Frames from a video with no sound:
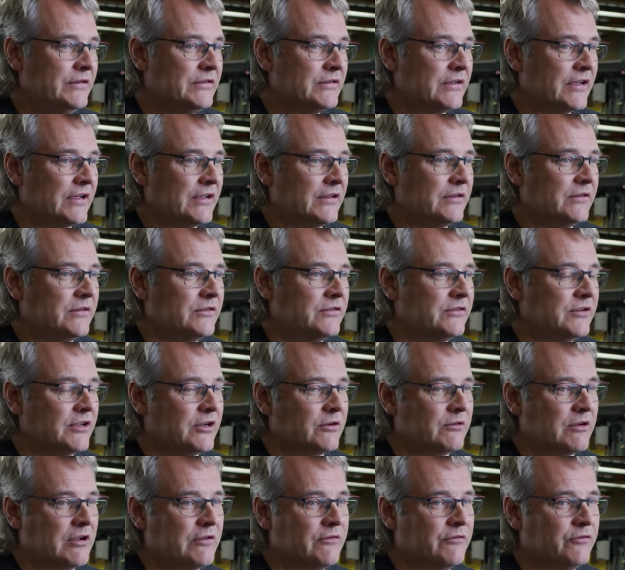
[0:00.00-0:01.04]
side stick
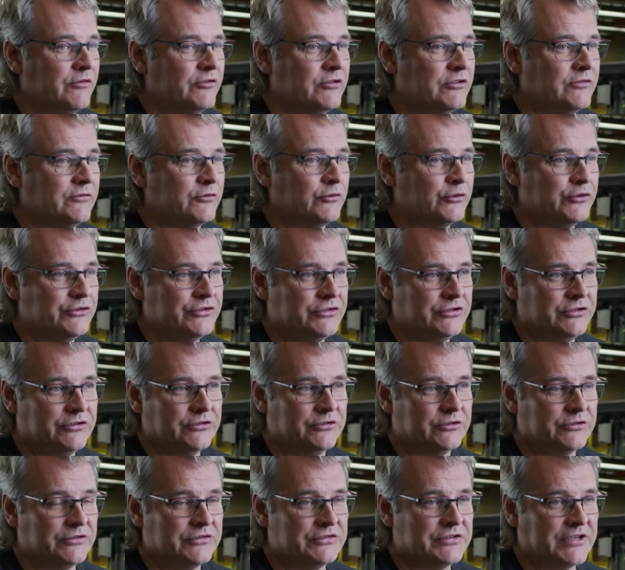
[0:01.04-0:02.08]
around for the first
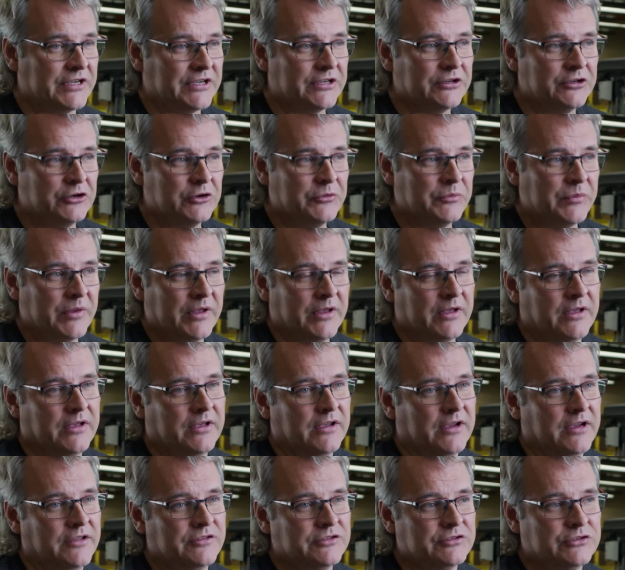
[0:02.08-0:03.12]
year or the second year,
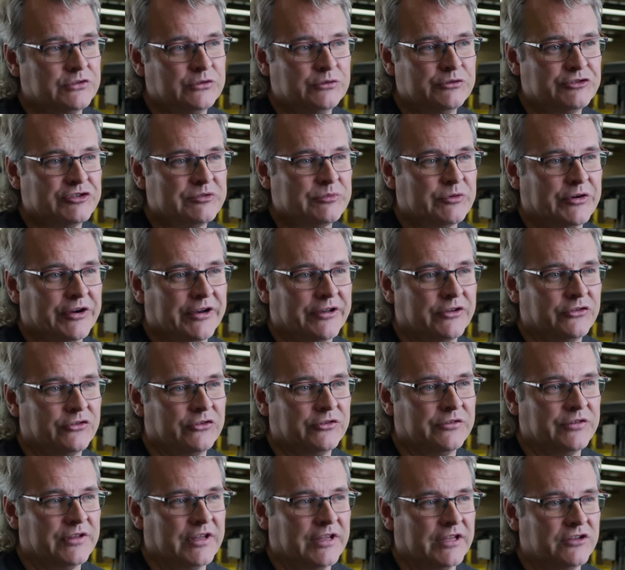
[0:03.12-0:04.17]
and the students that are more
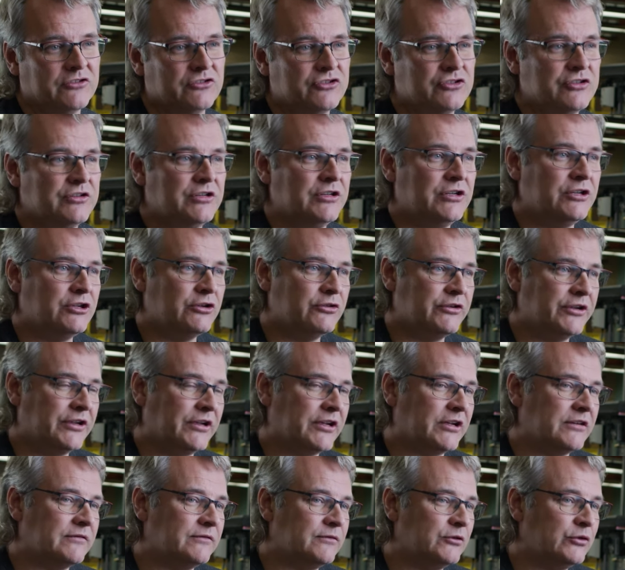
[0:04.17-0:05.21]
interested in the engineering
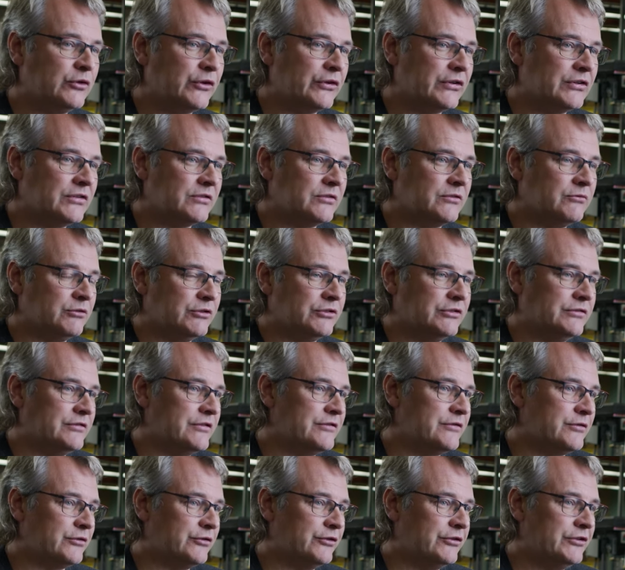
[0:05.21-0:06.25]
kind of focus will do the
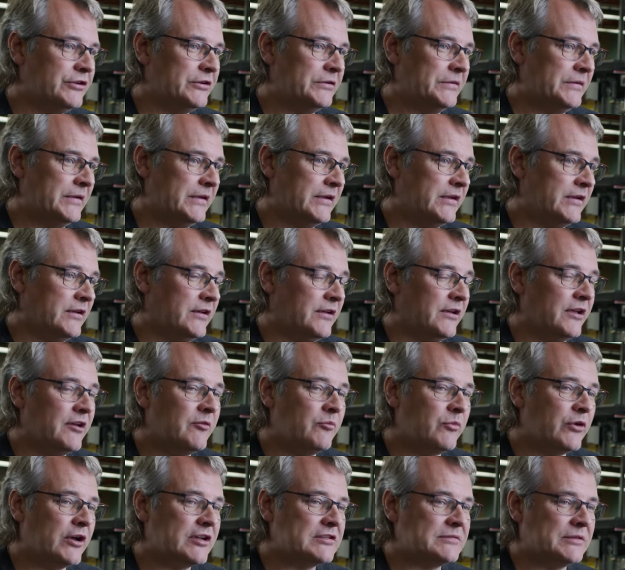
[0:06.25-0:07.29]
third year,
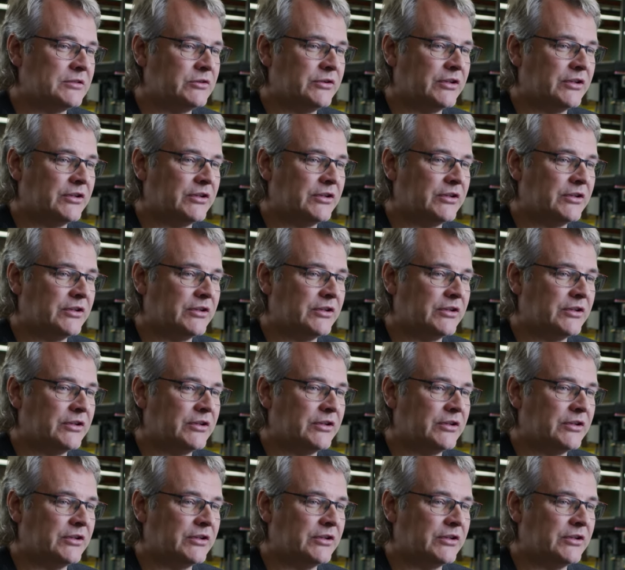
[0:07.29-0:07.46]
and possibly